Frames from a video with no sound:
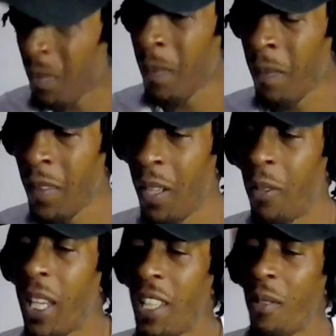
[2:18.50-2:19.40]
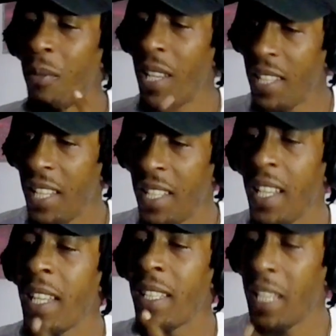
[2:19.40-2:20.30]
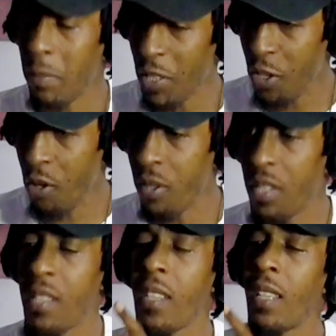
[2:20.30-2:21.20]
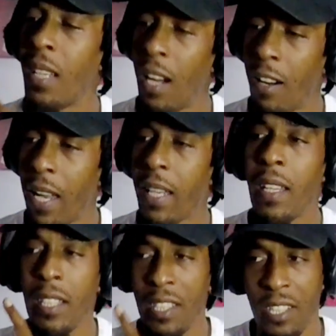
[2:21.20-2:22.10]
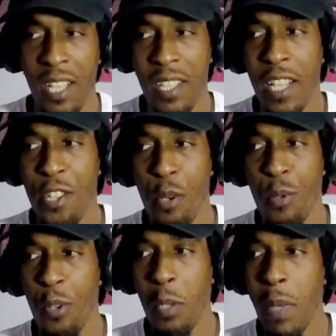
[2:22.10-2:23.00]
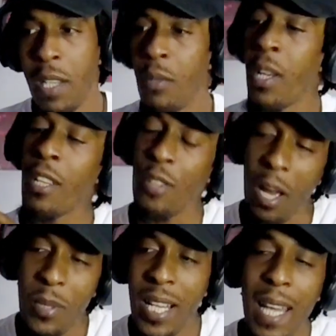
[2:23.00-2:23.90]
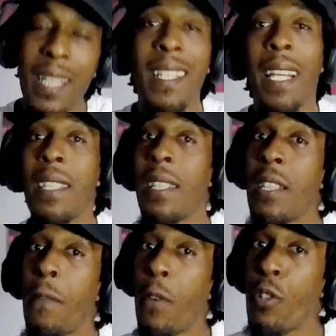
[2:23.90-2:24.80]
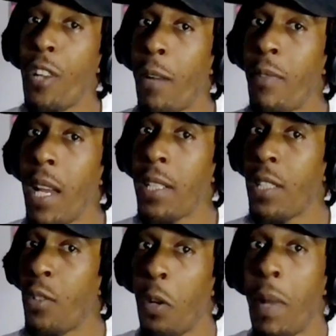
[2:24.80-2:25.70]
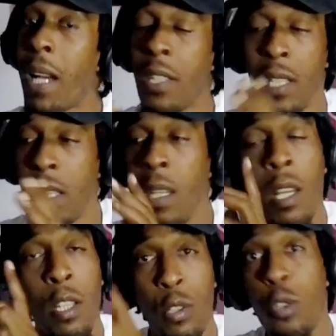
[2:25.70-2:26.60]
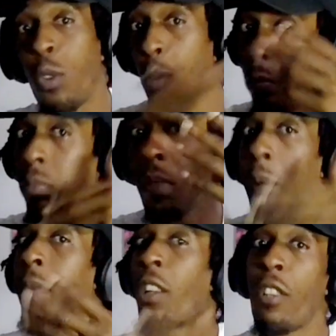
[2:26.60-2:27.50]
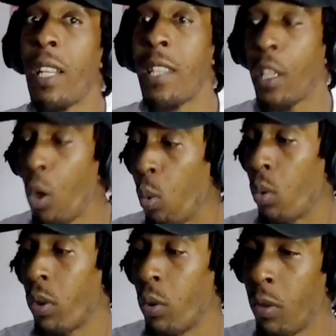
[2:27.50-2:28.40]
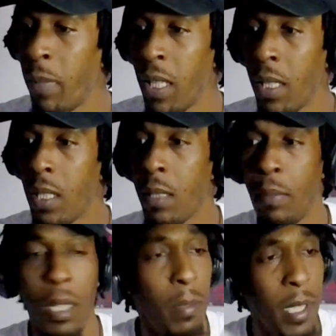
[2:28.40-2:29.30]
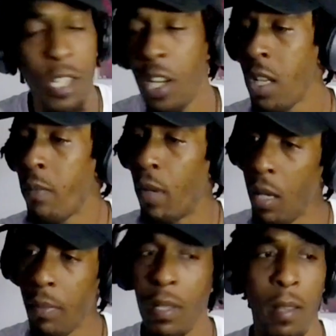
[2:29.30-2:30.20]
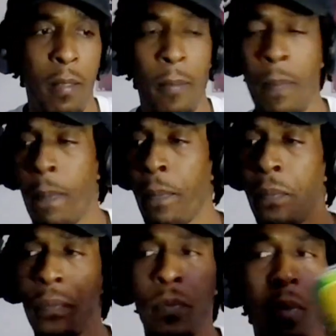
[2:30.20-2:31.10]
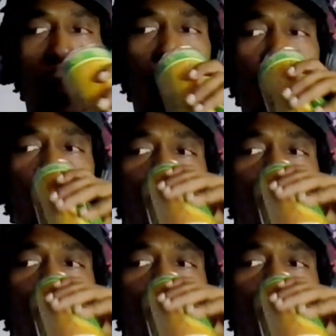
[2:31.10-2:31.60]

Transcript: hurdles like I'm running. Okay, so this is Demun Jones. All right, just said Jones on the menu. So I was kind of, because like I said, this is the first time reaction, so I'm actually I'm learning as I go. You know what I mean? Pull up, DJ. Pull up. So many